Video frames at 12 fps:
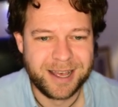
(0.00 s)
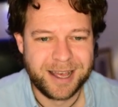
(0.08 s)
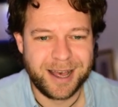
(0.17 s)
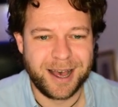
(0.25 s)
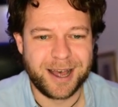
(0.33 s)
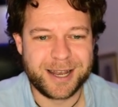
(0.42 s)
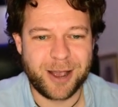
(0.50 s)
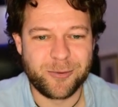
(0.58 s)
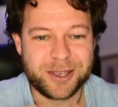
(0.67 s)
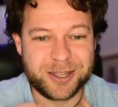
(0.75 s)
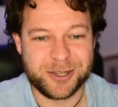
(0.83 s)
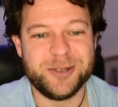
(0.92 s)
Now
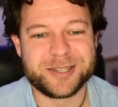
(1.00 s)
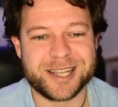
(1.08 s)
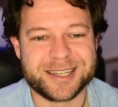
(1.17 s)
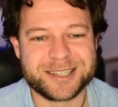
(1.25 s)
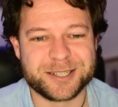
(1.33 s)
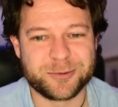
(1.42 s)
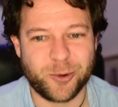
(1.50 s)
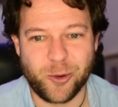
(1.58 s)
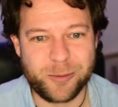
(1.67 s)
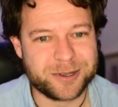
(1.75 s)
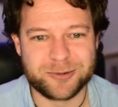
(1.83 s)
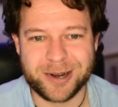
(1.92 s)
we can use this because we're
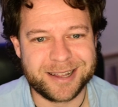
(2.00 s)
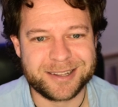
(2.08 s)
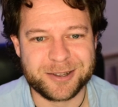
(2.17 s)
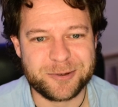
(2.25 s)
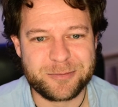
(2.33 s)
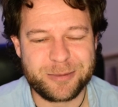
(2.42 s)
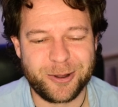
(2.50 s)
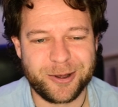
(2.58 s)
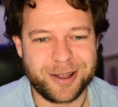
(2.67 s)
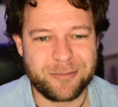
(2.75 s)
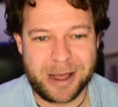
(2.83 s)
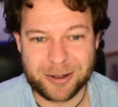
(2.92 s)
almost ready to plot
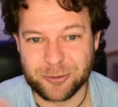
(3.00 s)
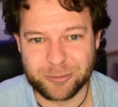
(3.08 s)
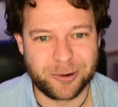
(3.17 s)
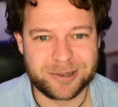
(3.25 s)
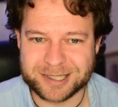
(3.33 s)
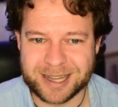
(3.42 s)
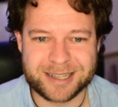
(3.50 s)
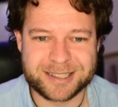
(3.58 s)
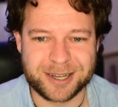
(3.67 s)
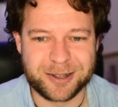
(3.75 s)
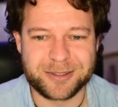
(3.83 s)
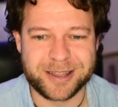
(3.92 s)
a Mandelbrot set
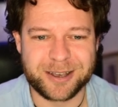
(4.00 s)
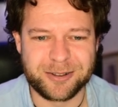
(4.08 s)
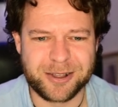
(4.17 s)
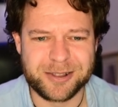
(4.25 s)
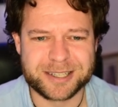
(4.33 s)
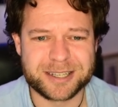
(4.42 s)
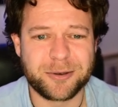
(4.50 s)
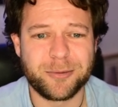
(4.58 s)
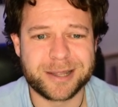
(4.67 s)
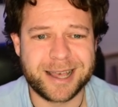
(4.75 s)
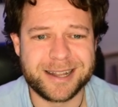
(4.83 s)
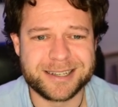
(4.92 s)
style thing, although there's some
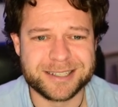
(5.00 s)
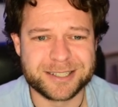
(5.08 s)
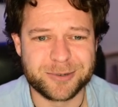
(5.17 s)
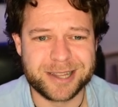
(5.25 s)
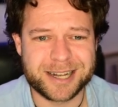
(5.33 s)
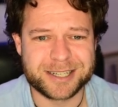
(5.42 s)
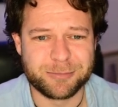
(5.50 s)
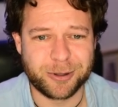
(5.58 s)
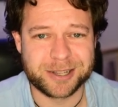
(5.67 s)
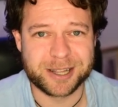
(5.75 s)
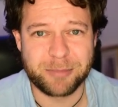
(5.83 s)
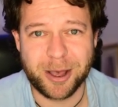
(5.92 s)
complications with actually
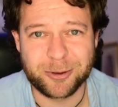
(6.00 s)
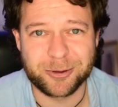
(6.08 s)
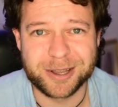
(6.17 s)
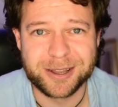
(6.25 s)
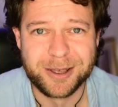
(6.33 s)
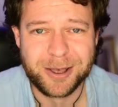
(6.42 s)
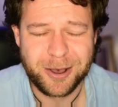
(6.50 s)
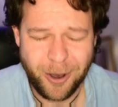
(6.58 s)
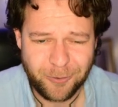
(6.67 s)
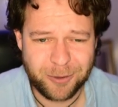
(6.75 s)
plotting the boundary of the